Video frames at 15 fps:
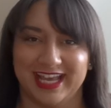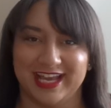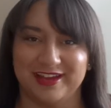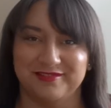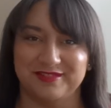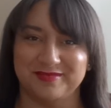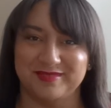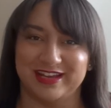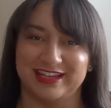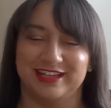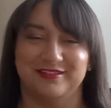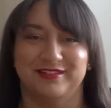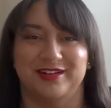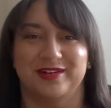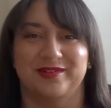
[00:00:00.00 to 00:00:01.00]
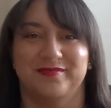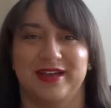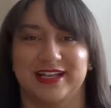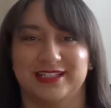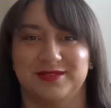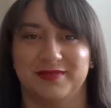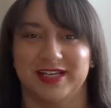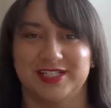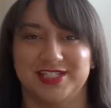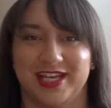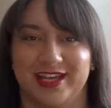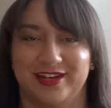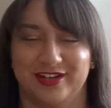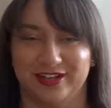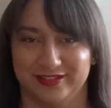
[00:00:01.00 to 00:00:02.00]
Hi everybody, welcome back to my
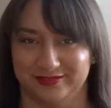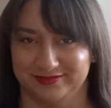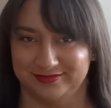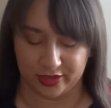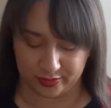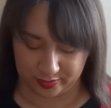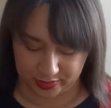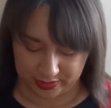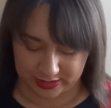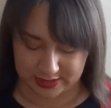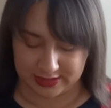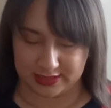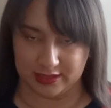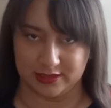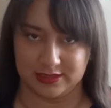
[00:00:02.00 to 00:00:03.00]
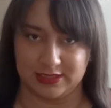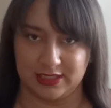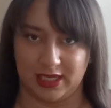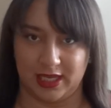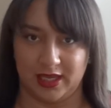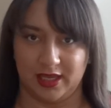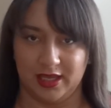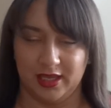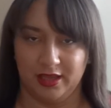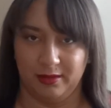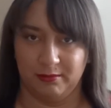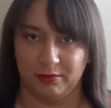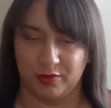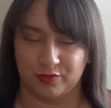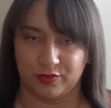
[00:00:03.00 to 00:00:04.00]
channel. I hope you can still see
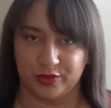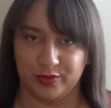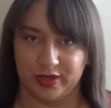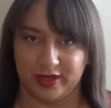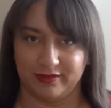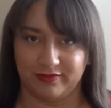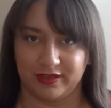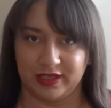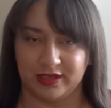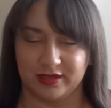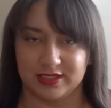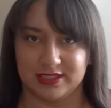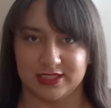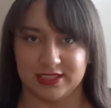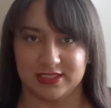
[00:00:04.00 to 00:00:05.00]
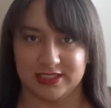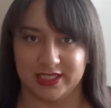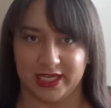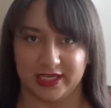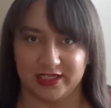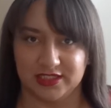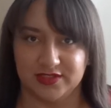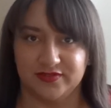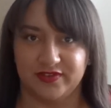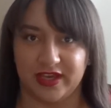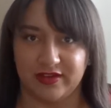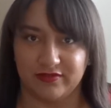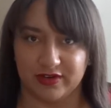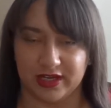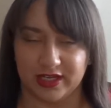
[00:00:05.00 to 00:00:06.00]
my Rudolph here. It says Santa's
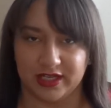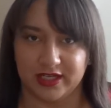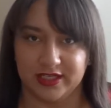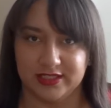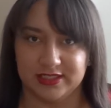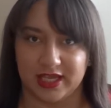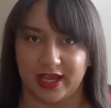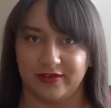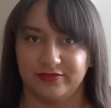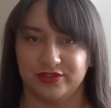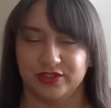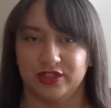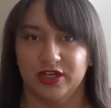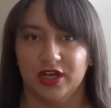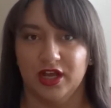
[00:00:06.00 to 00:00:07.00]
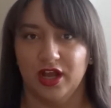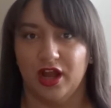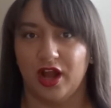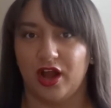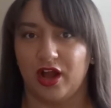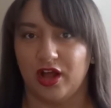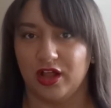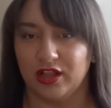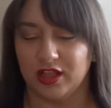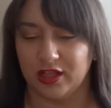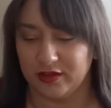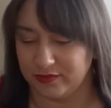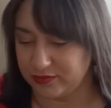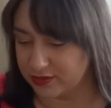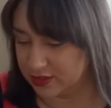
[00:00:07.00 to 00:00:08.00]
favorite because after all
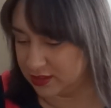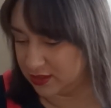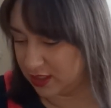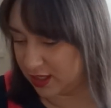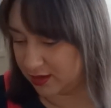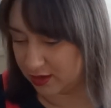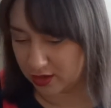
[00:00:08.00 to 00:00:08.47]
of the love...